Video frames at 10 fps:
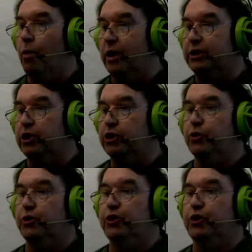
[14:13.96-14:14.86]
What
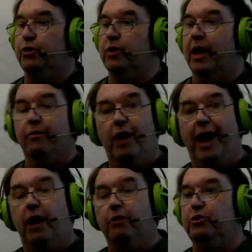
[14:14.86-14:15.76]
do you do?
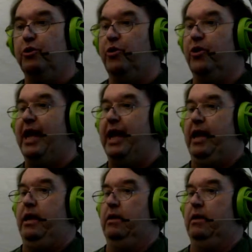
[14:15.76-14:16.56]
How do you think?